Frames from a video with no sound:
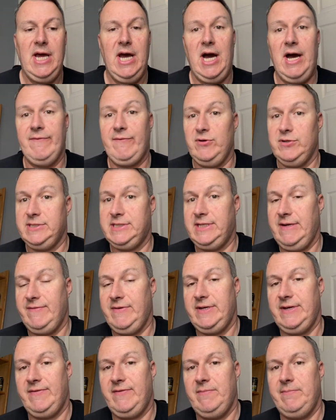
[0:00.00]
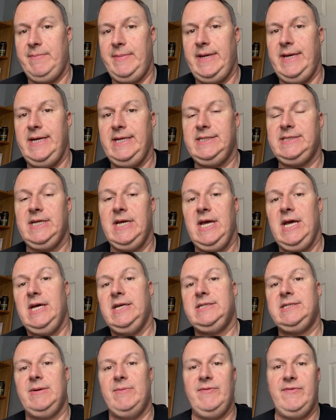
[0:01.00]
I've got seven different beers.
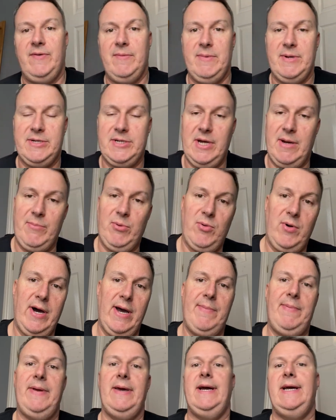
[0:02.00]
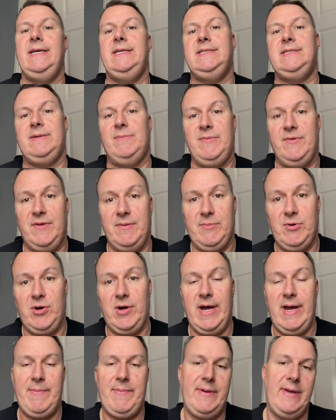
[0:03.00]
Some of them are double IPA, some of them
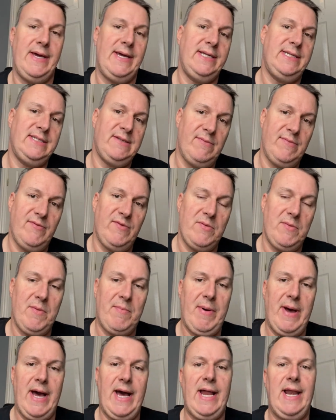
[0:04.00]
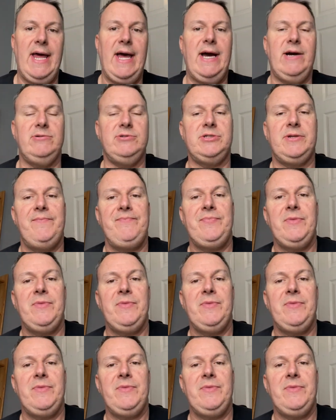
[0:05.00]
are IPA, some of them are pale ales.